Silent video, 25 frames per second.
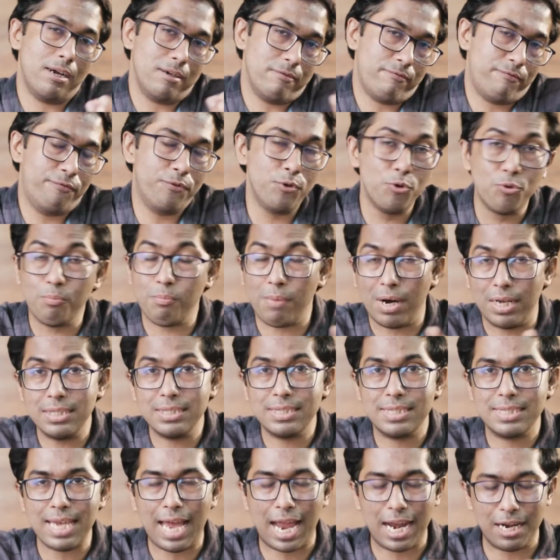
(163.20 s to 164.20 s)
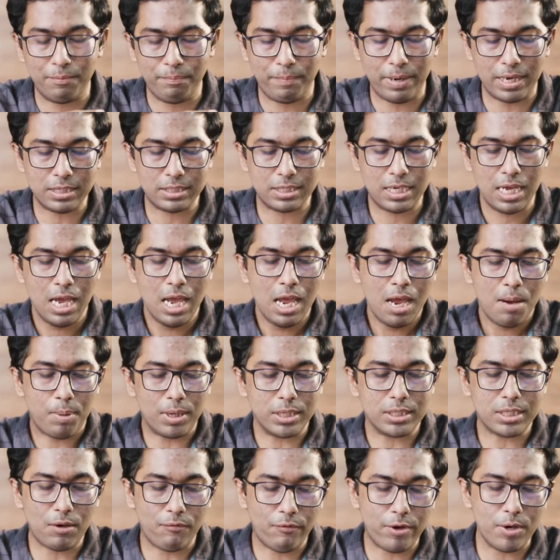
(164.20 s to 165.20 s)
few months at best.
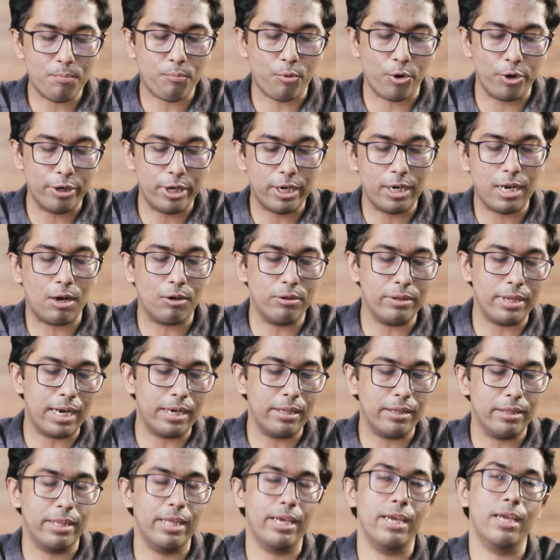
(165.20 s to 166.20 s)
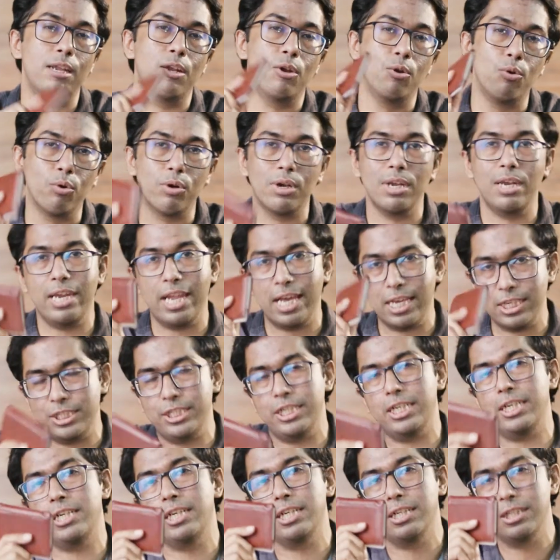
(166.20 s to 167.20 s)
But someone pointed out that they look
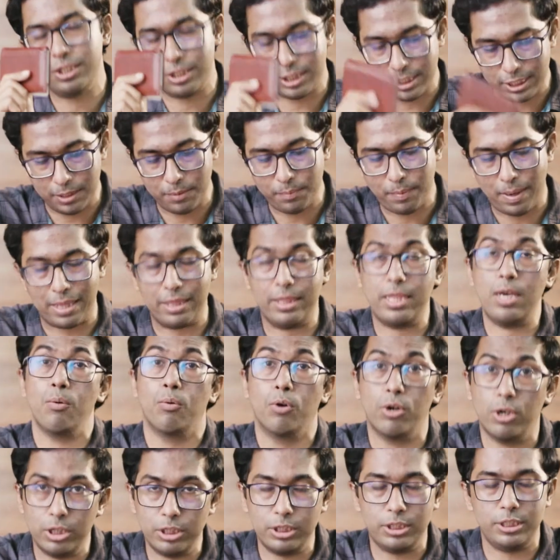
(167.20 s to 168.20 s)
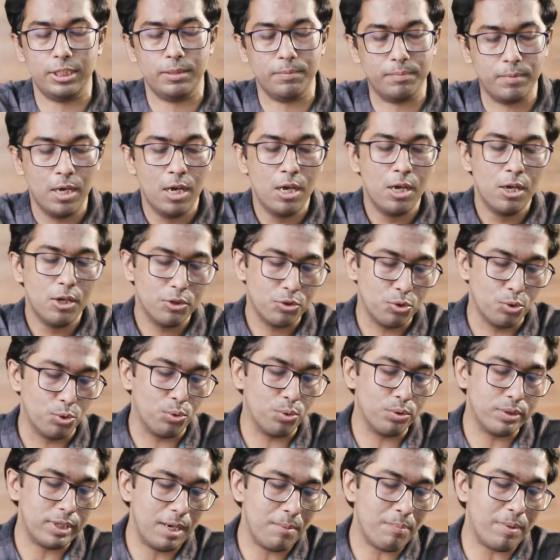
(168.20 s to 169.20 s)
legit cheap, and they were cheap, so
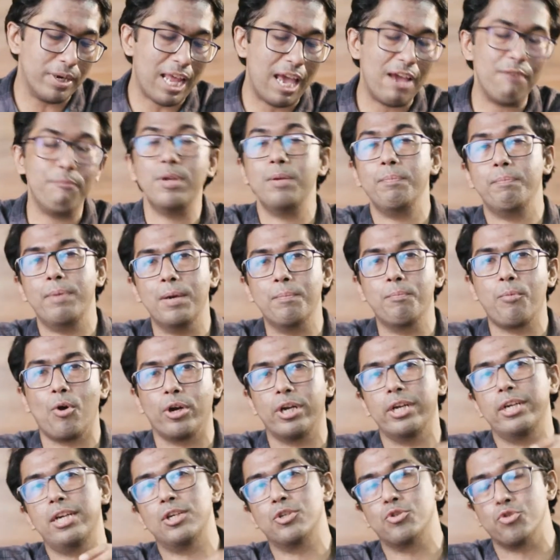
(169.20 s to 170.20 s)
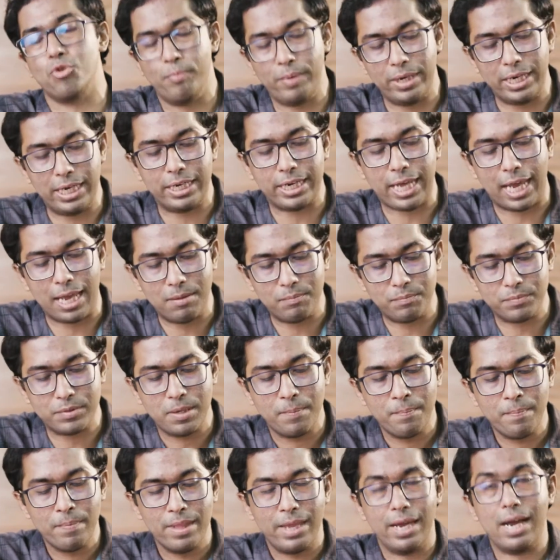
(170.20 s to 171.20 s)
to say. But I've been pickpocketed so many times,
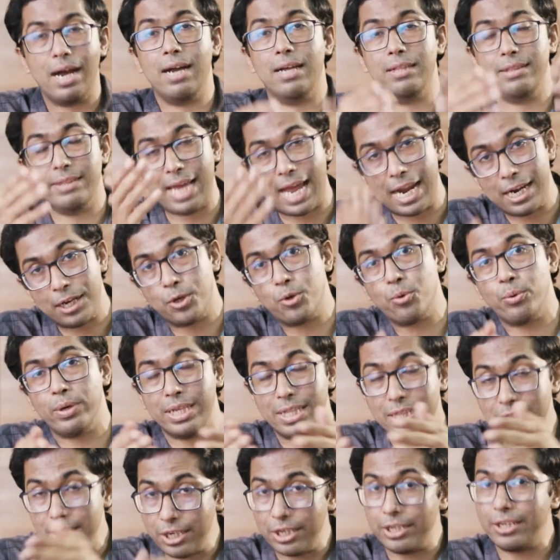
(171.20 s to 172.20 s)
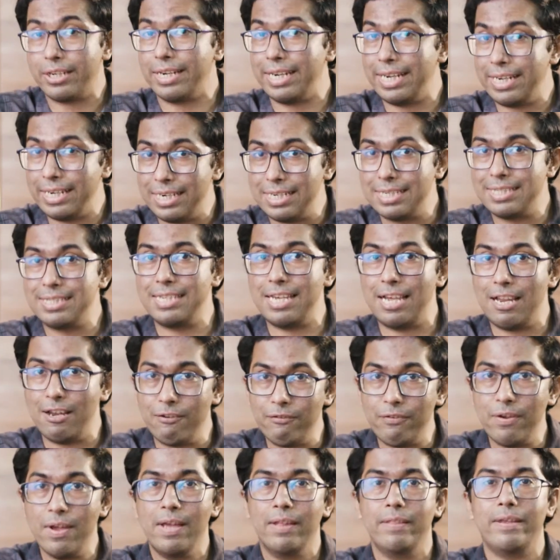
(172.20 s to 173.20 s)
that too in the train
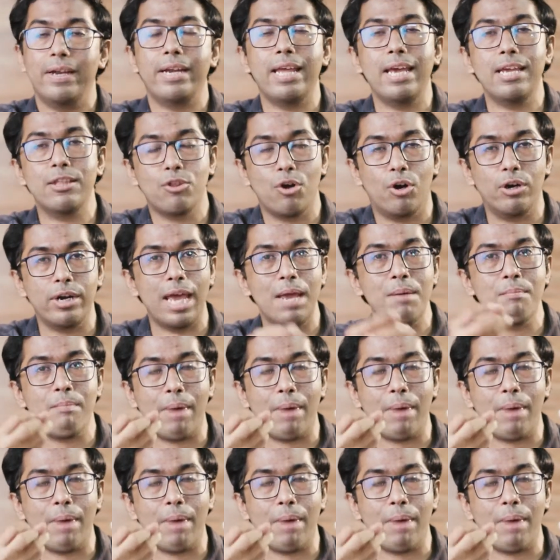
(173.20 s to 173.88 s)
itself, that I thought I